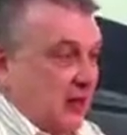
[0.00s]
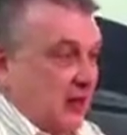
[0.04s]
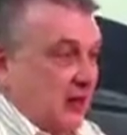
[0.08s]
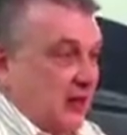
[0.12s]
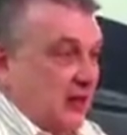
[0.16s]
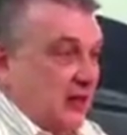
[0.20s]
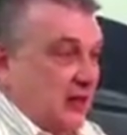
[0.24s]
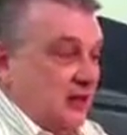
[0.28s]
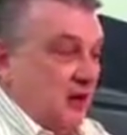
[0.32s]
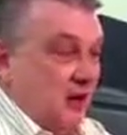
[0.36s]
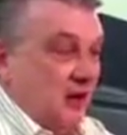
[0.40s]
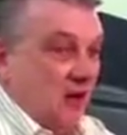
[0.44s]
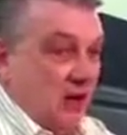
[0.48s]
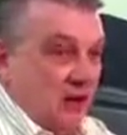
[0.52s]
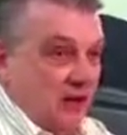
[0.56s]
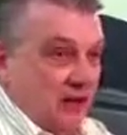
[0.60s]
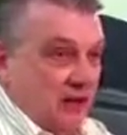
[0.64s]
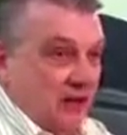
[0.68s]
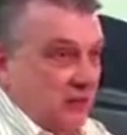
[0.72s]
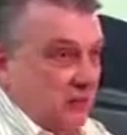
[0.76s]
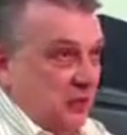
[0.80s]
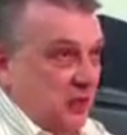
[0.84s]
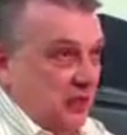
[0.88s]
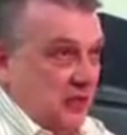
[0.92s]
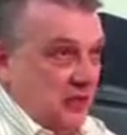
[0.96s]
And all
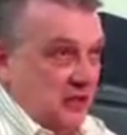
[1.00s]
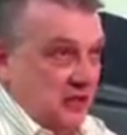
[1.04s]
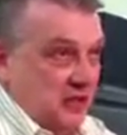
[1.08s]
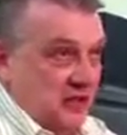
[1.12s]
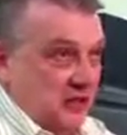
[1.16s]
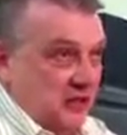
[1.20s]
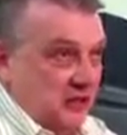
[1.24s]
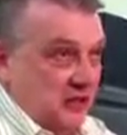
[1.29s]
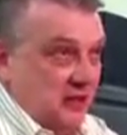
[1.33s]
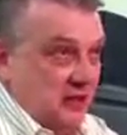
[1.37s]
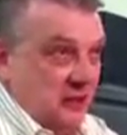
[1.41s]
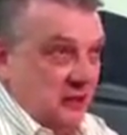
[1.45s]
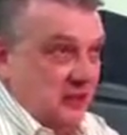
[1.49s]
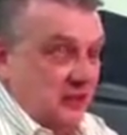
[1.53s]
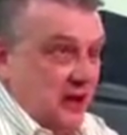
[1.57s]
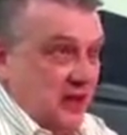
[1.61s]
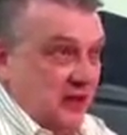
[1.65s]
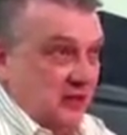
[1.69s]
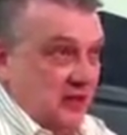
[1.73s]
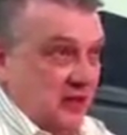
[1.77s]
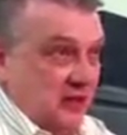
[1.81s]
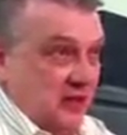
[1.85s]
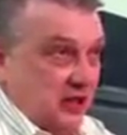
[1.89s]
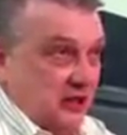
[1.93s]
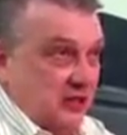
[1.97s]
the pieces of the
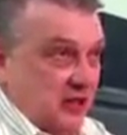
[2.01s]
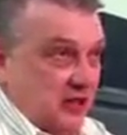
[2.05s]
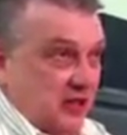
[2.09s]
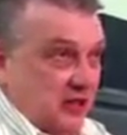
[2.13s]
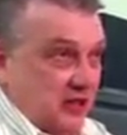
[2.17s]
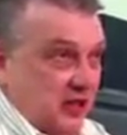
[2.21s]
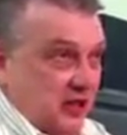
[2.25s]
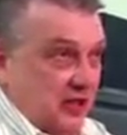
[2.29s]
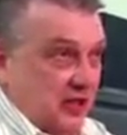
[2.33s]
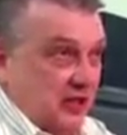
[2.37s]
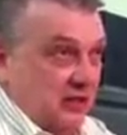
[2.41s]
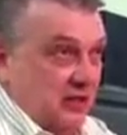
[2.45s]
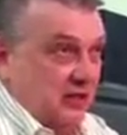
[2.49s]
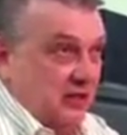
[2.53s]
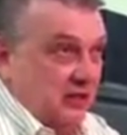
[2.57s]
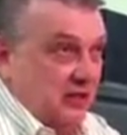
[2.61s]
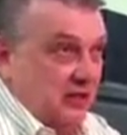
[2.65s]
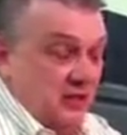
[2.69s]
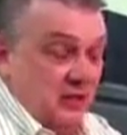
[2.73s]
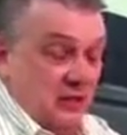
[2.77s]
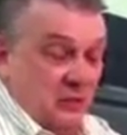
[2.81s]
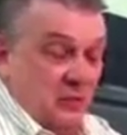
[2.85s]
project are done,